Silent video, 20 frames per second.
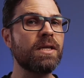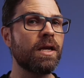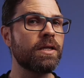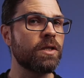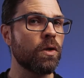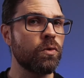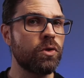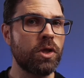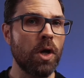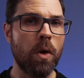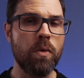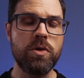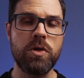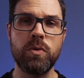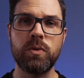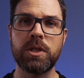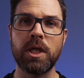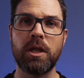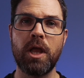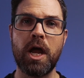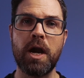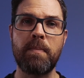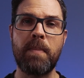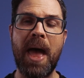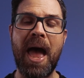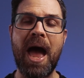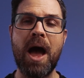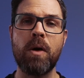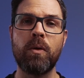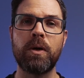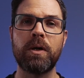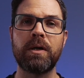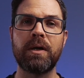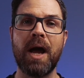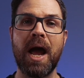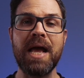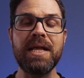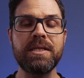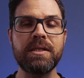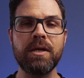also don't use a lot of
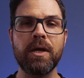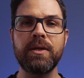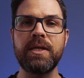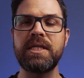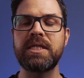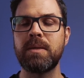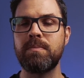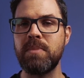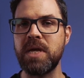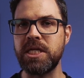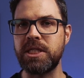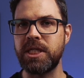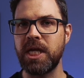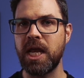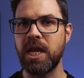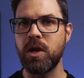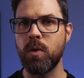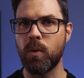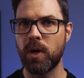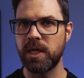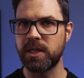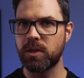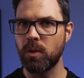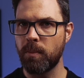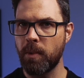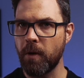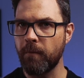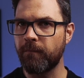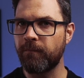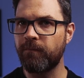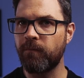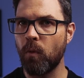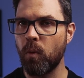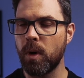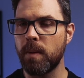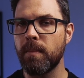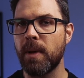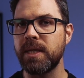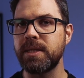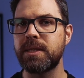power. I installed these in mid-January, so about
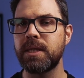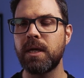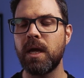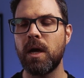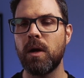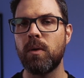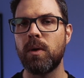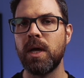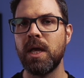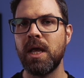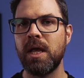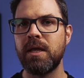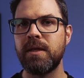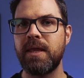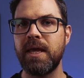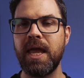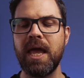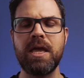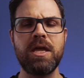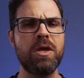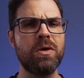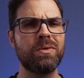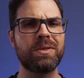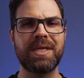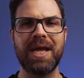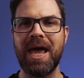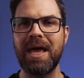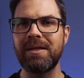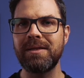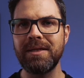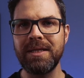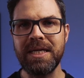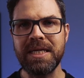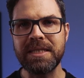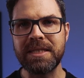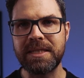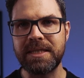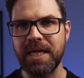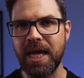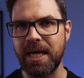4 months ago. They get used at
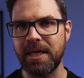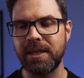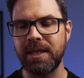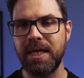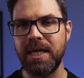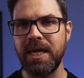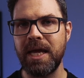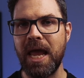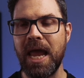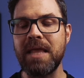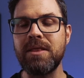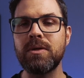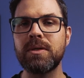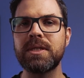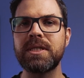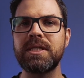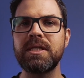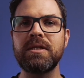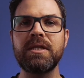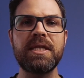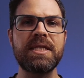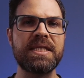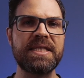least daily, and they're still at